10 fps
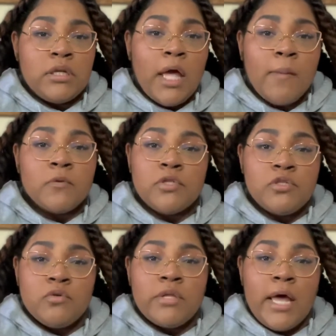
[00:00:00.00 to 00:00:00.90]
able to
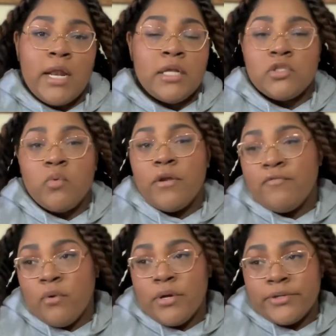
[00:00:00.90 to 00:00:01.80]
do that at
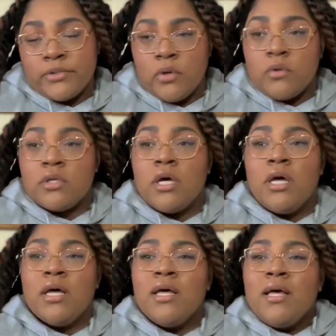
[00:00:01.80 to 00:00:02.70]
24 years old.
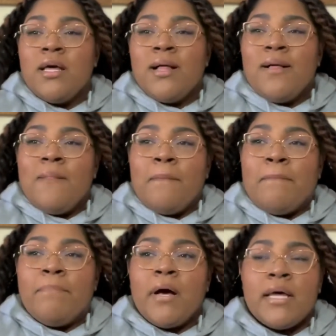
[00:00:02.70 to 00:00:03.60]

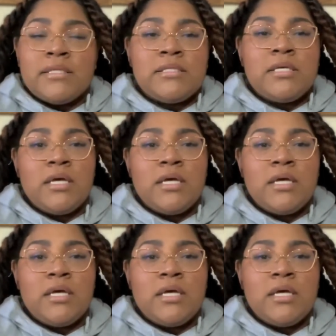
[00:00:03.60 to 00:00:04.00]
But,